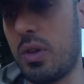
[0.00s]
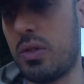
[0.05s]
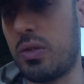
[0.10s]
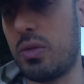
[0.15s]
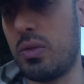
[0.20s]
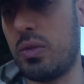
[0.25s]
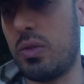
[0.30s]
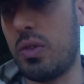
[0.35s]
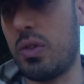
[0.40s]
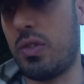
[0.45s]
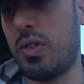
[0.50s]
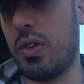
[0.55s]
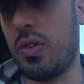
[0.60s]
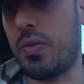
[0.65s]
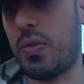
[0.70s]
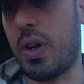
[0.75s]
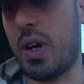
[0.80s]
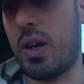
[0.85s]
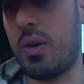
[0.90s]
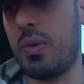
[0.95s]
to a
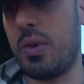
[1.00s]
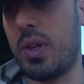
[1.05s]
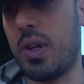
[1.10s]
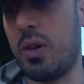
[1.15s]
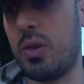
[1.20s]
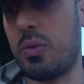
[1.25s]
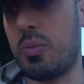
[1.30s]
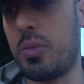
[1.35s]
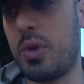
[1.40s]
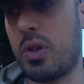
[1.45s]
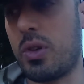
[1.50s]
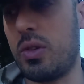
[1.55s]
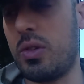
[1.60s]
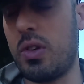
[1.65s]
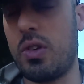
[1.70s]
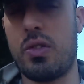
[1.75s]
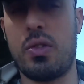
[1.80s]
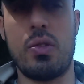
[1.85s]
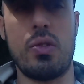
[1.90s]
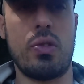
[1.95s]
ceasefire without
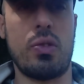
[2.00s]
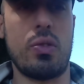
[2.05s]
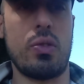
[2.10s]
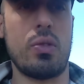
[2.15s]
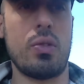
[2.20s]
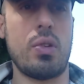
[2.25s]
preconditions.